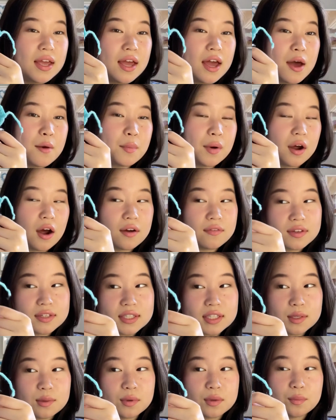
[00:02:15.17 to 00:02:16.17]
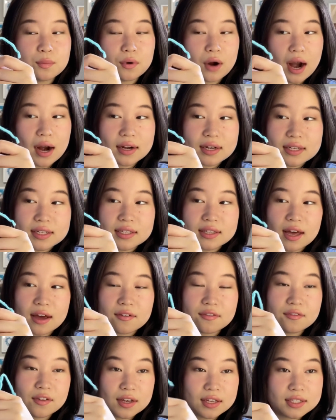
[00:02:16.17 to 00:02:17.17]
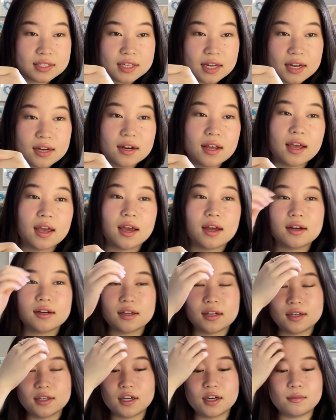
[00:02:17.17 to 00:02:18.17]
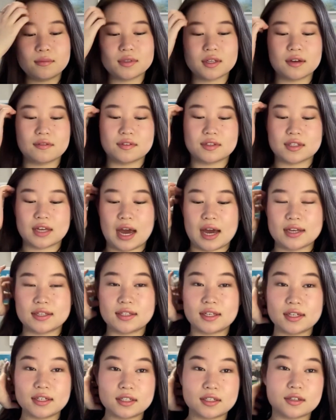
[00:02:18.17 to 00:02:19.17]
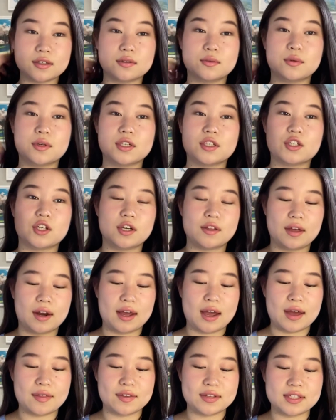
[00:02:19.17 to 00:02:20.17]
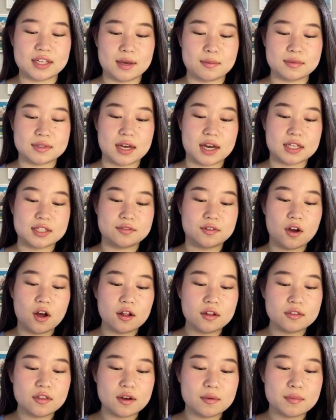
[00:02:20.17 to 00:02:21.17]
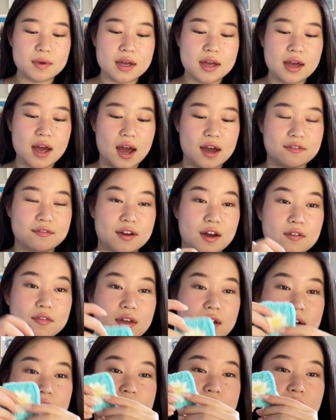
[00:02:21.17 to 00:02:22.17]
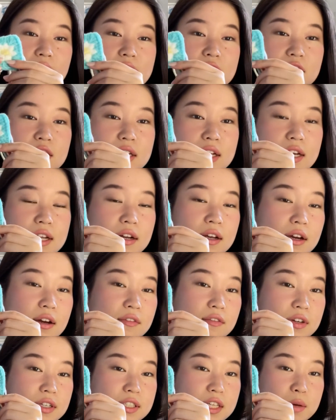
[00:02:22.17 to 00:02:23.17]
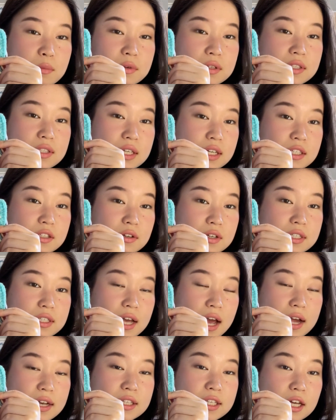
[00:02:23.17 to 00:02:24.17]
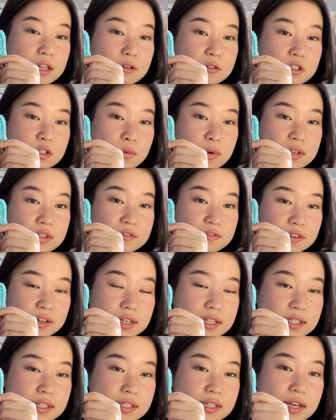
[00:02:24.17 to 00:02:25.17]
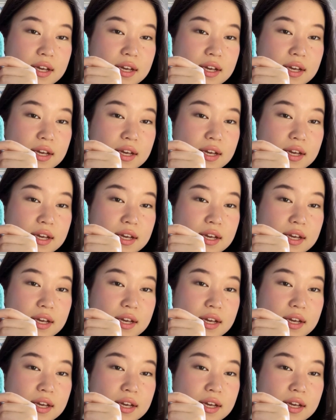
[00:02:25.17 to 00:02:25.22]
But obviously with practice that fixed it. And in terms of sizing, to ensure that I had the same size for all of them, I found that if I did, for example, 6 or 10 yellow squares first,